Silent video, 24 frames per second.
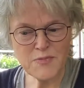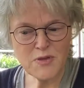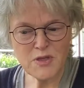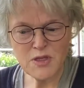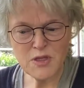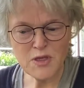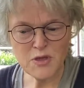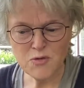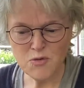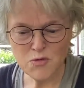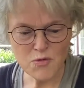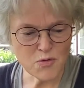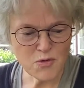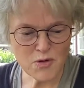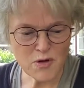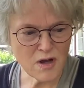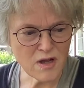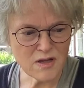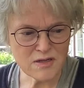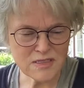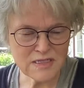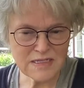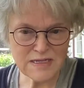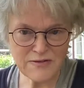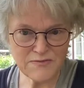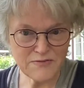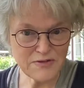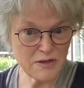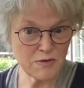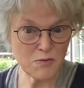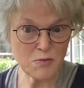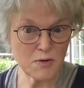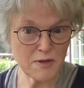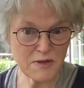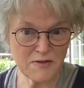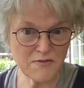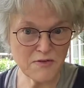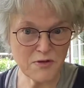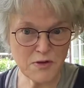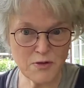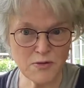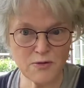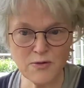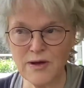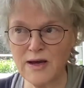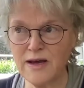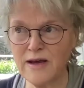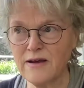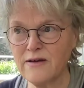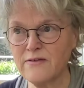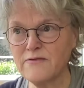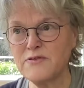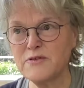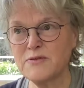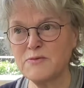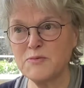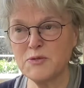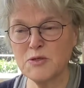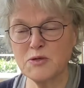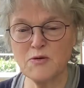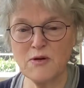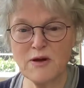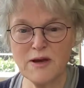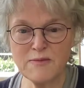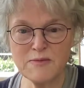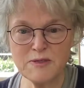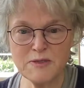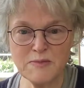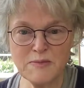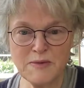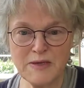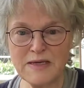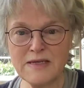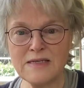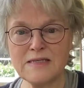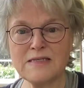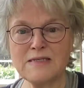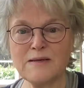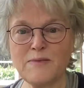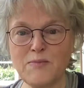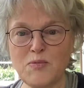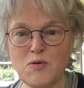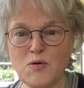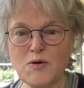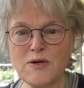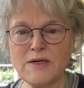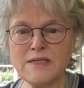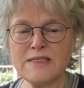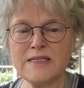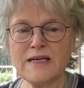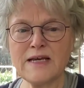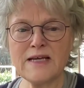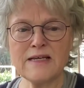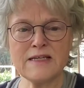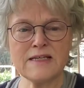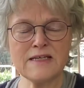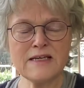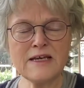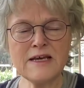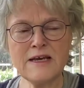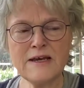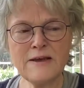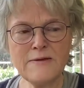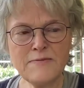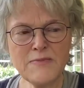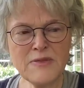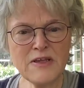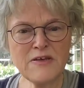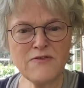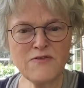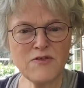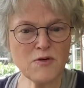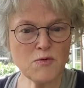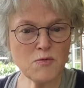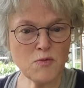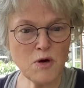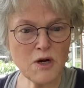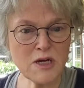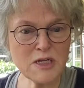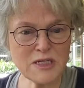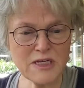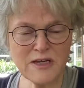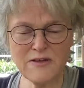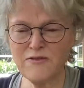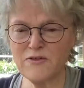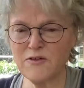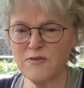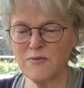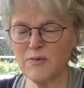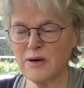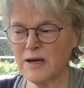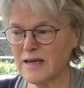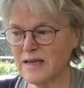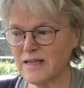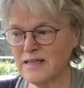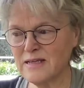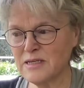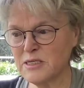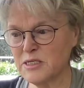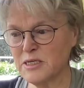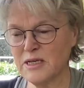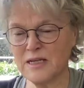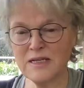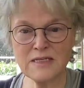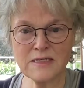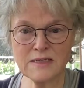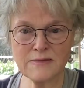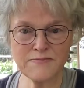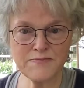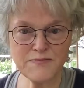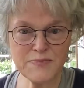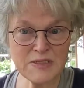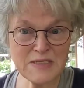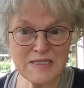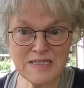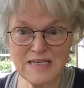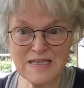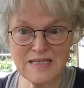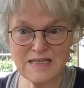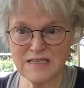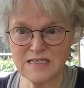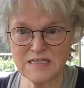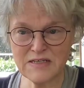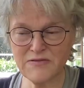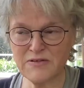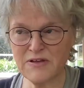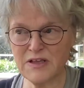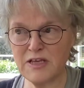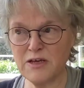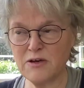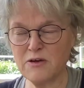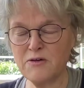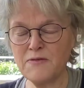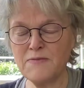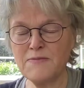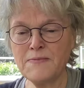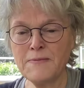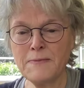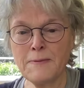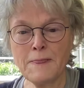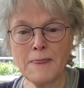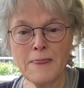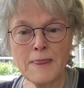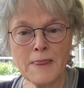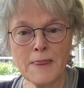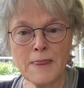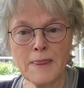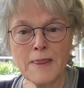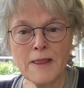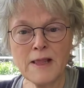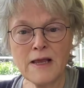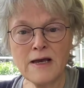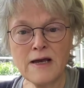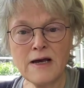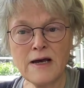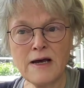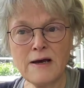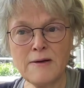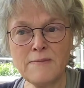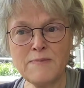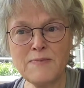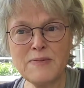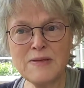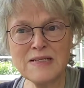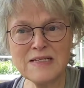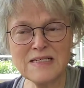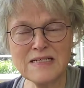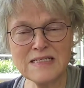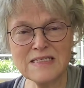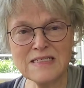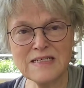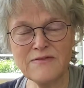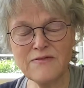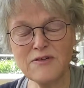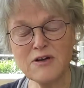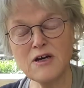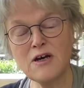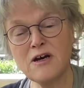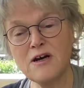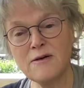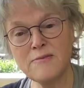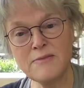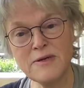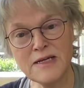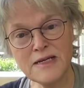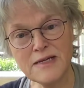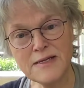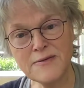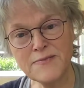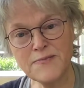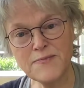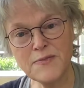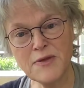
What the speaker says: you, all 71 of you, have subscribed to me at some point. And if you by any chance see this video, please leave a comment.